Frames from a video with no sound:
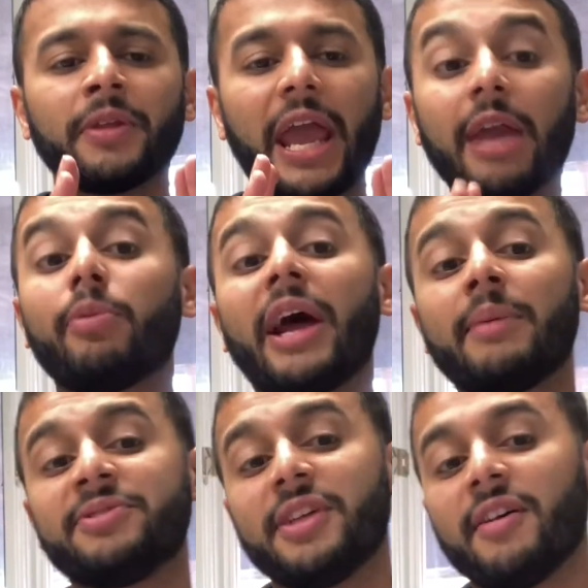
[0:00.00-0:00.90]
Abraham
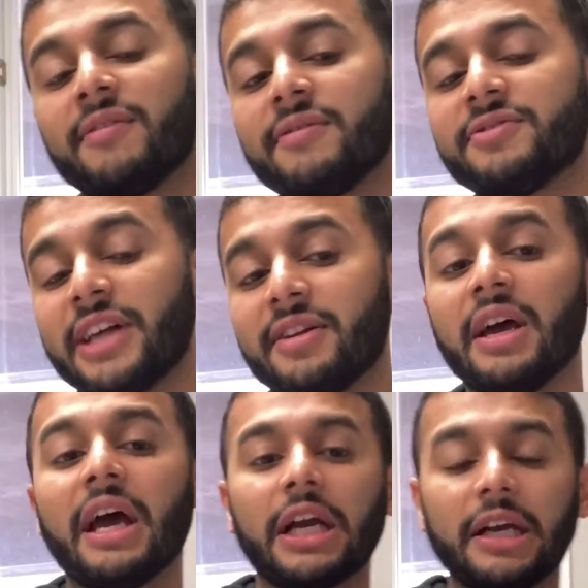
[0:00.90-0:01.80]
himself said,
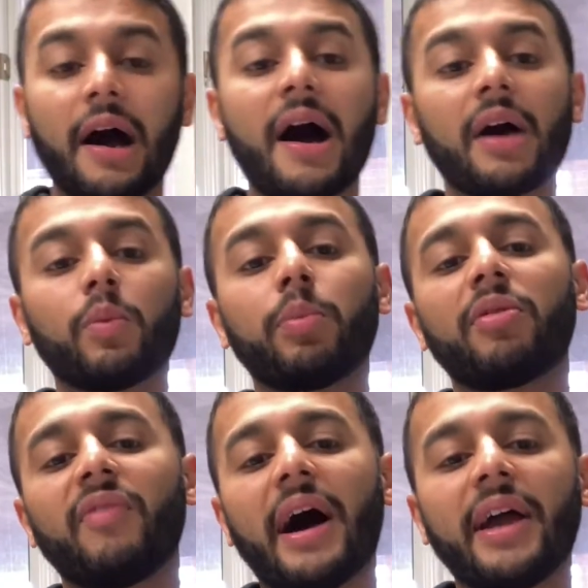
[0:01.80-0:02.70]
God will
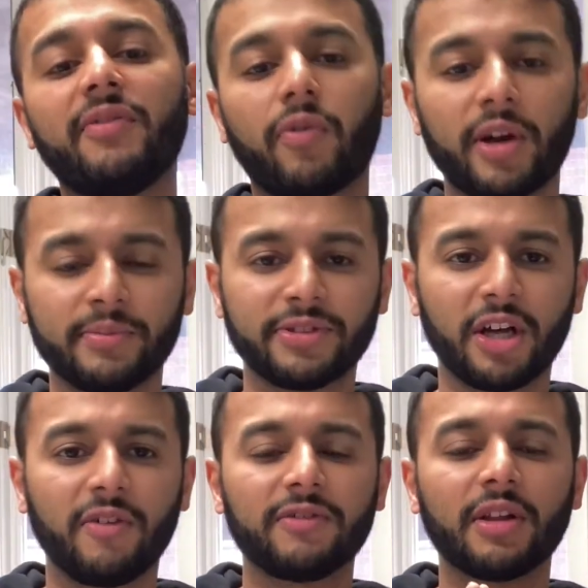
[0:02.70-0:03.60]
provide for
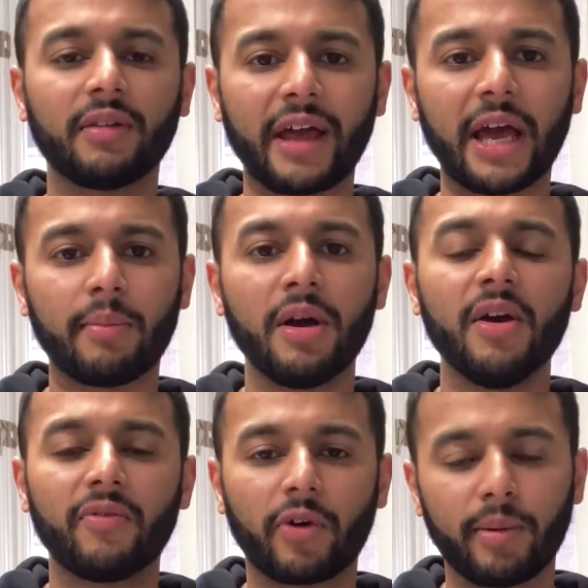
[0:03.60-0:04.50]
himself the lamb
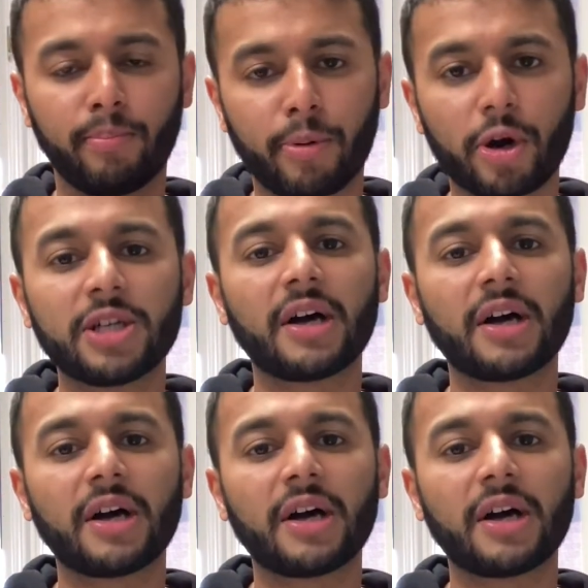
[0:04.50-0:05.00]
for a burnt